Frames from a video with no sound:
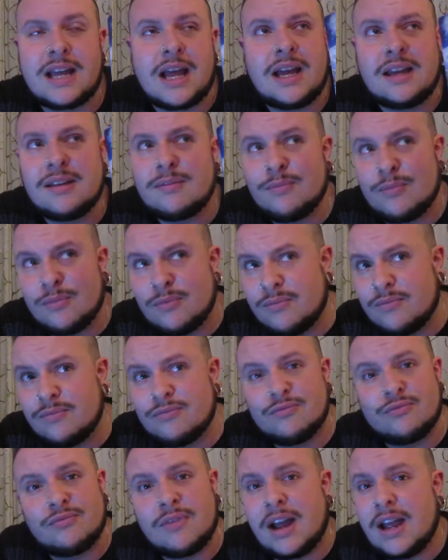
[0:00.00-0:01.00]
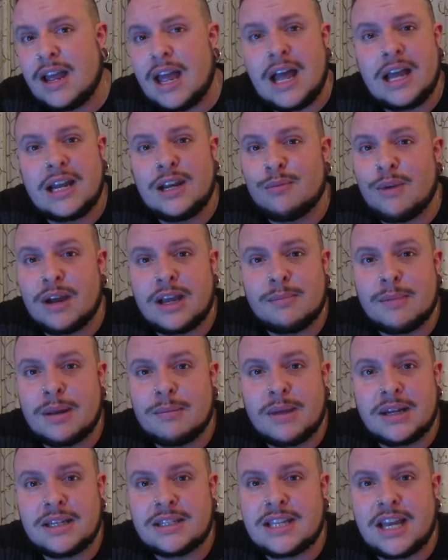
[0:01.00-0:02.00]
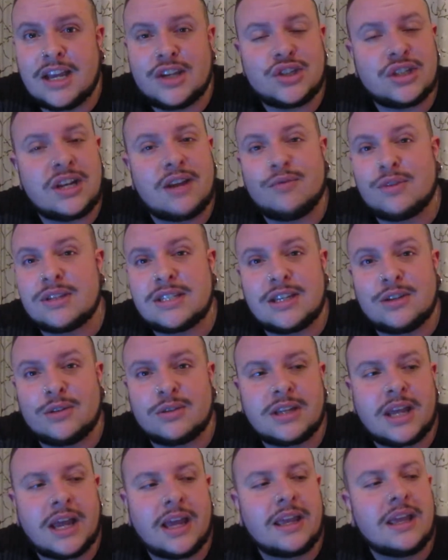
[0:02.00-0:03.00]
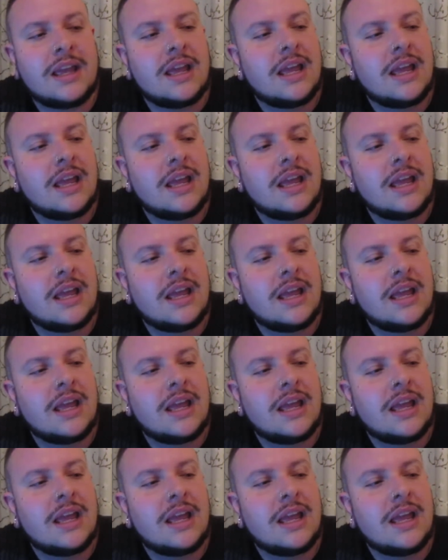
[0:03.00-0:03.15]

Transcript: I highly recommend meditation every single day.